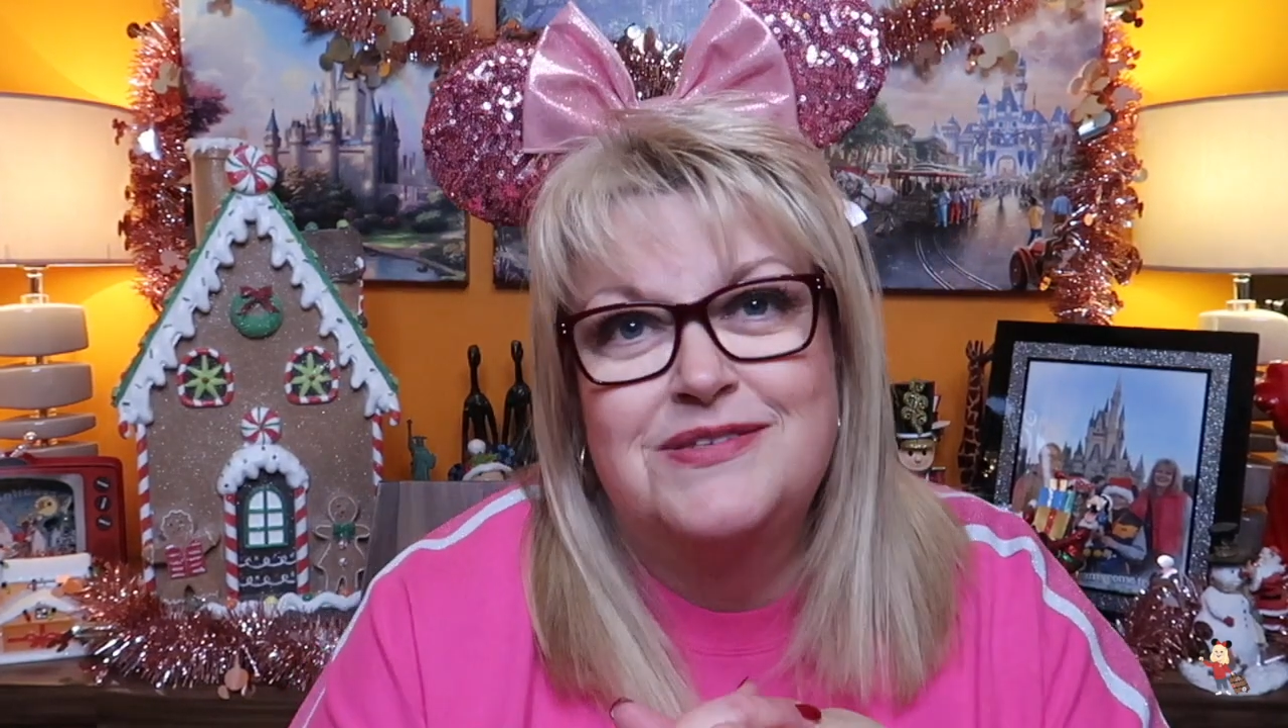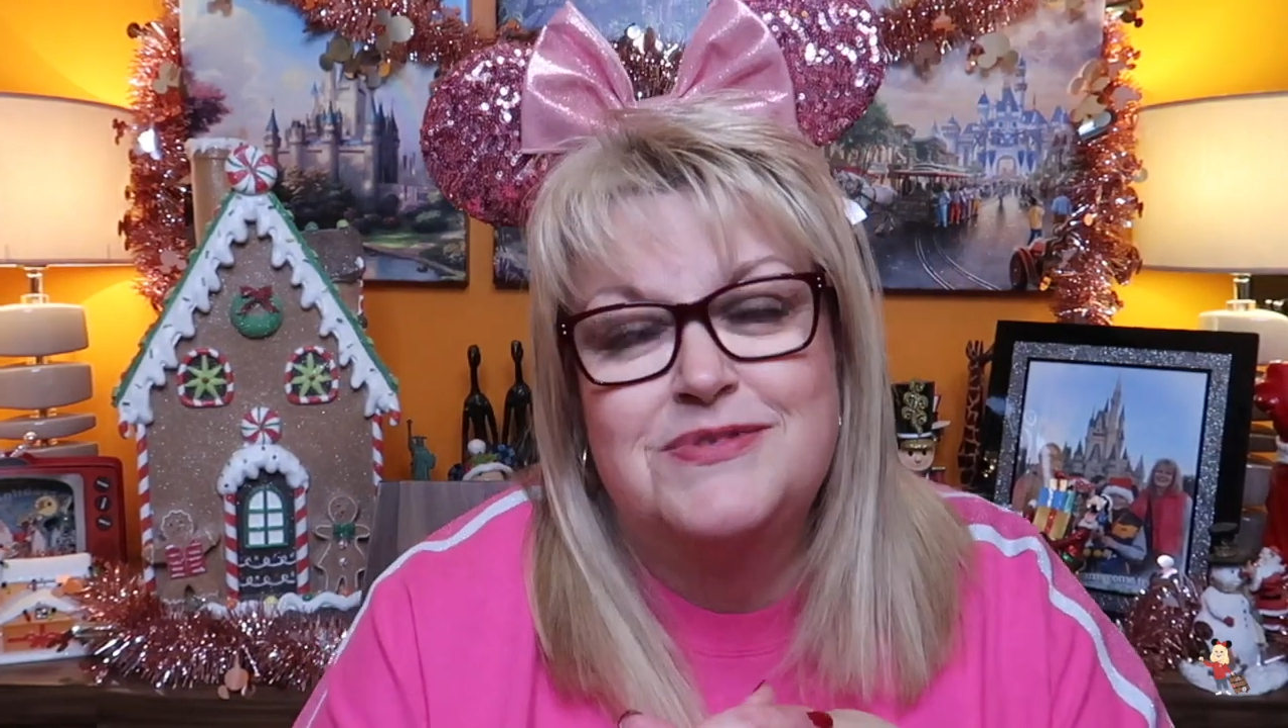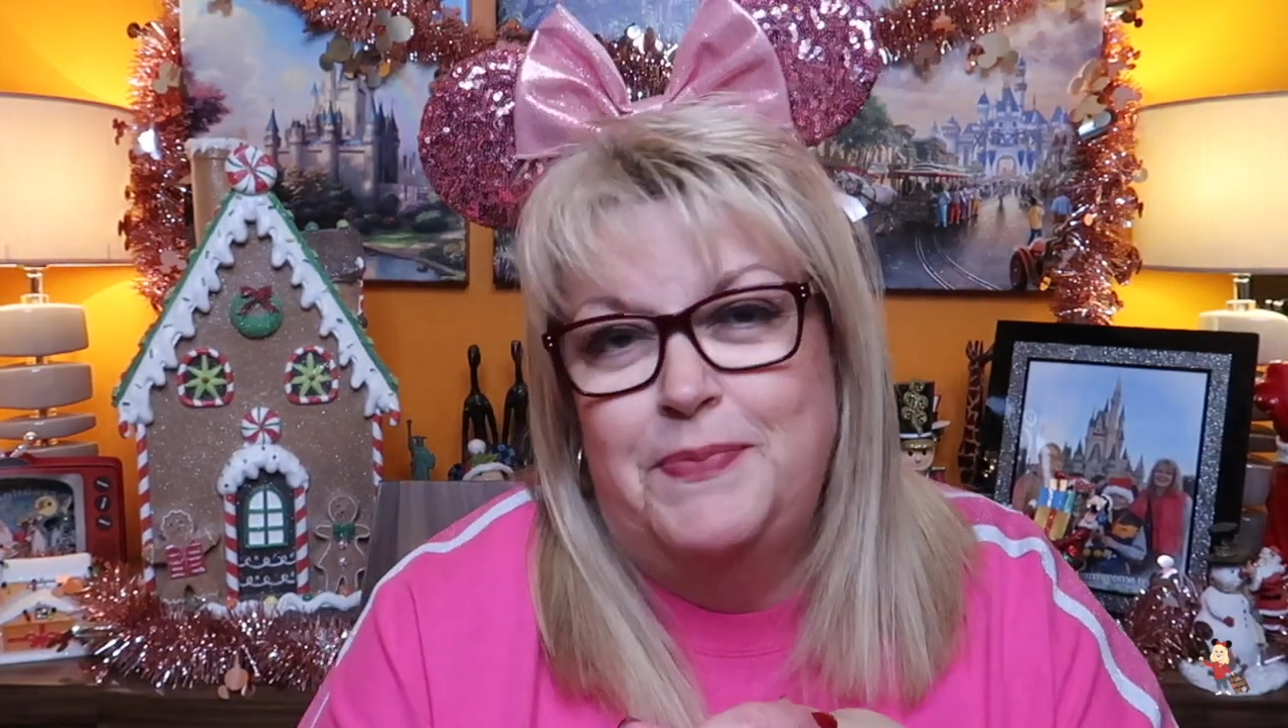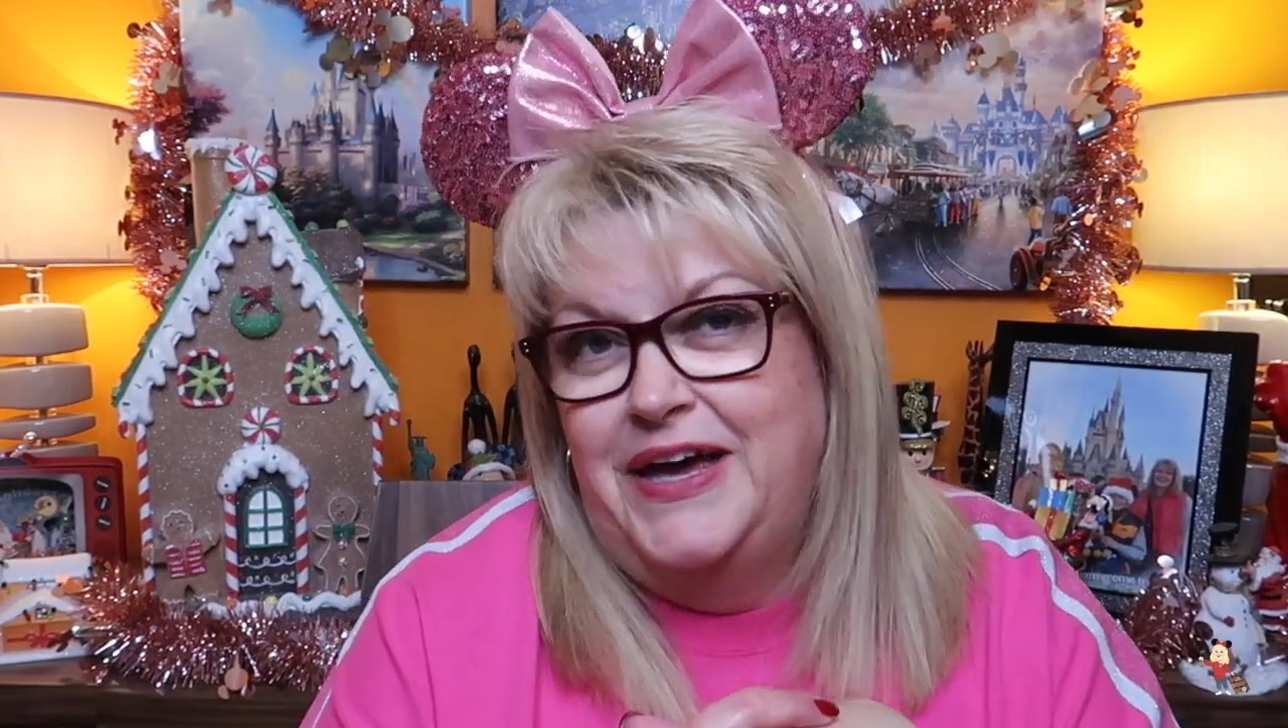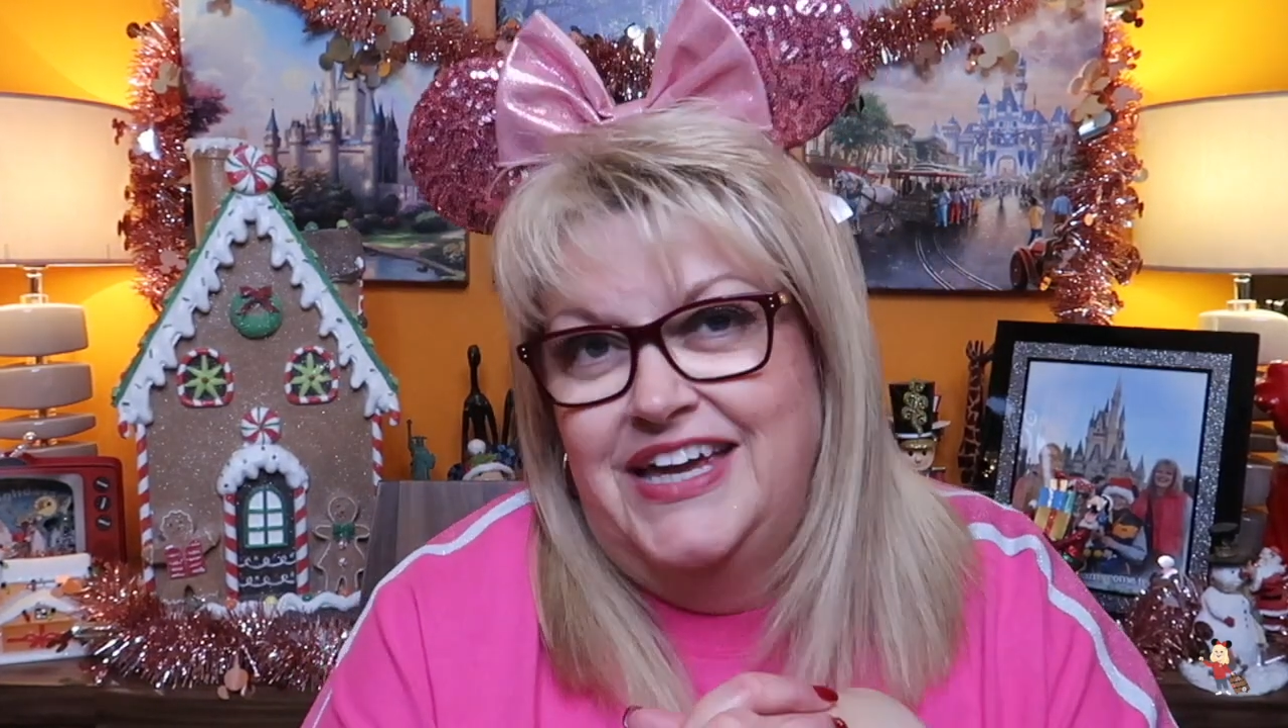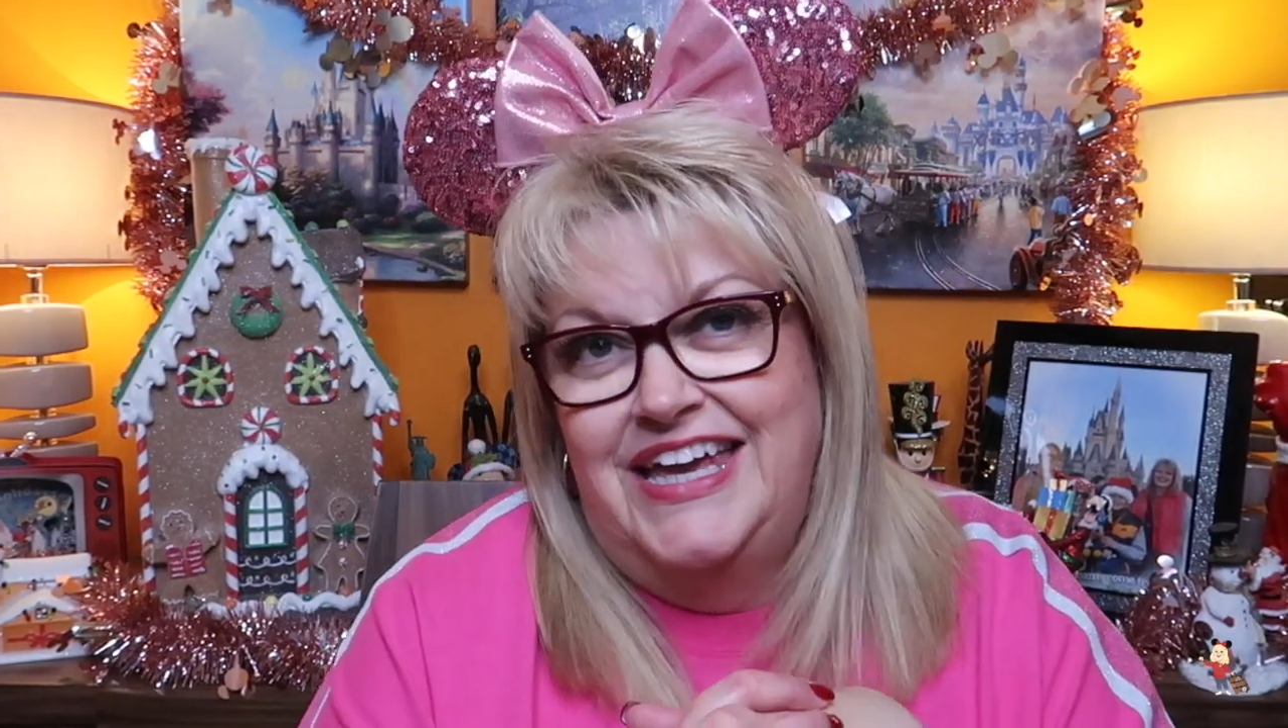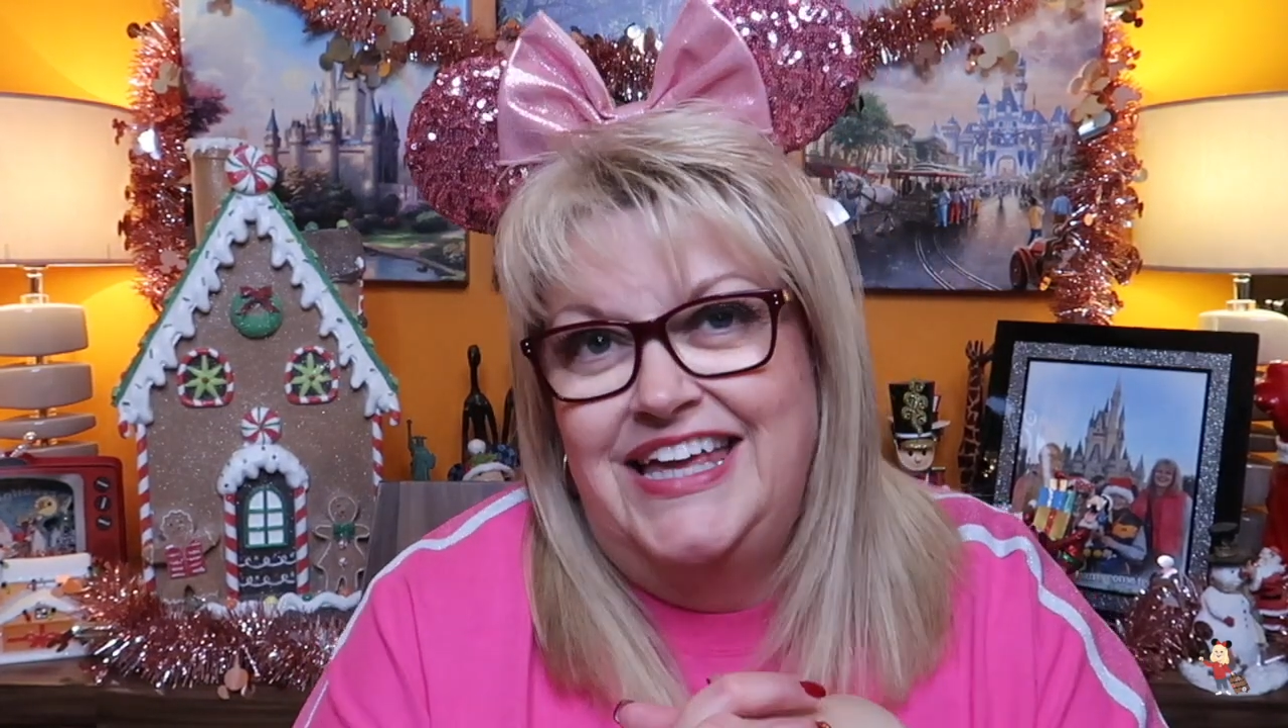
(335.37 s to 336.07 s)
them to pack it